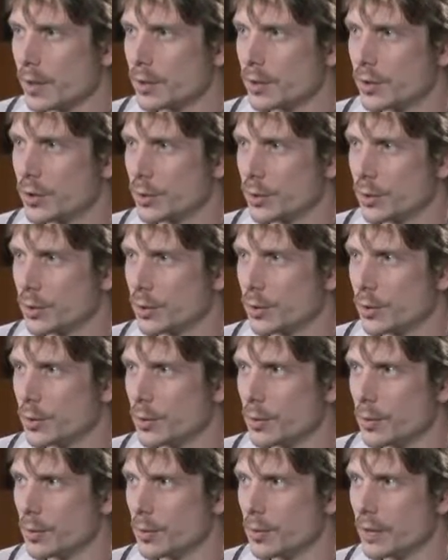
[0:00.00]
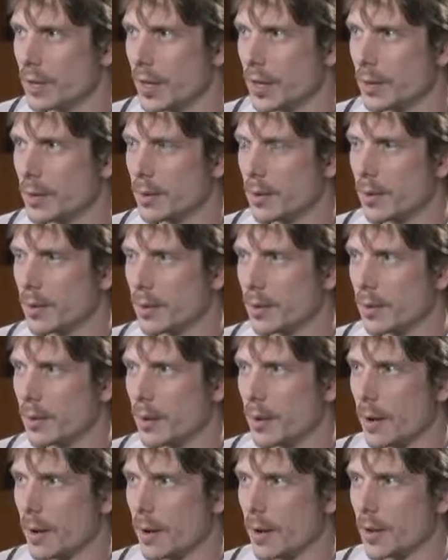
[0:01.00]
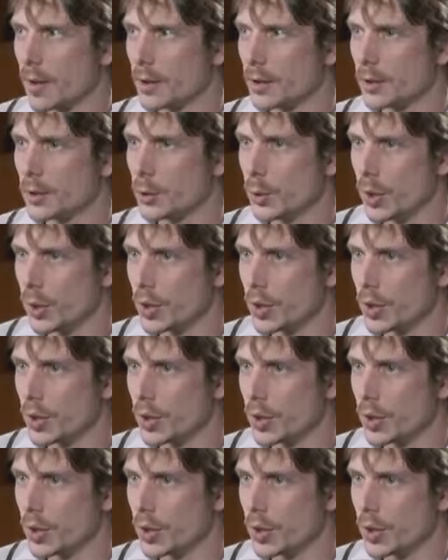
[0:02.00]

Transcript: to take into